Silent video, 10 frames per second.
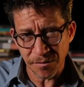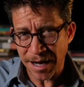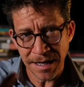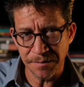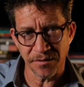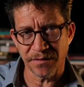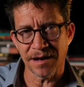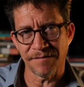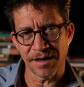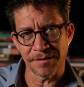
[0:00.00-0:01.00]

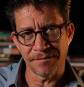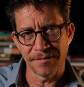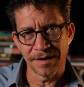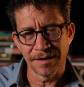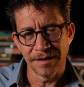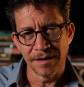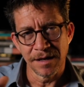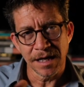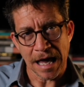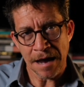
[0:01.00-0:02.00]
90% of them
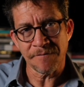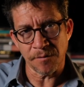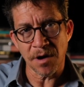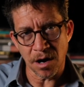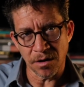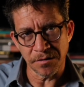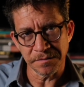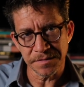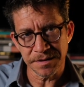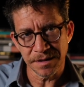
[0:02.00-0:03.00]
came from
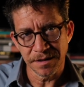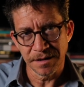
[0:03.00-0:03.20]
homes